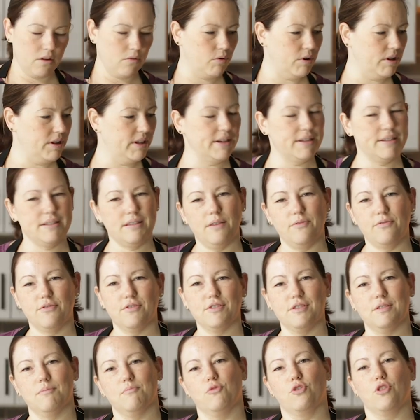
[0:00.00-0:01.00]
Well, except
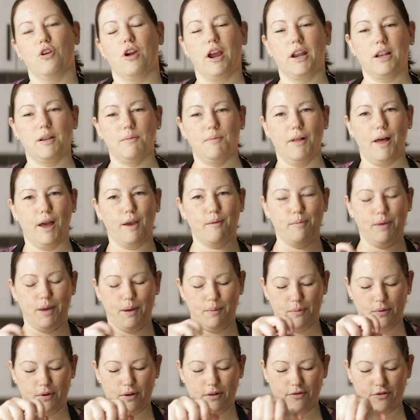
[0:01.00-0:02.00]
for some cracked black
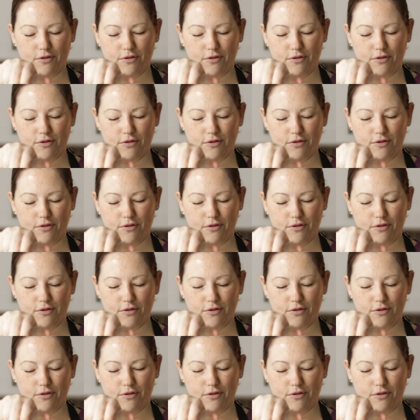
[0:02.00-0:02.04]
pepper,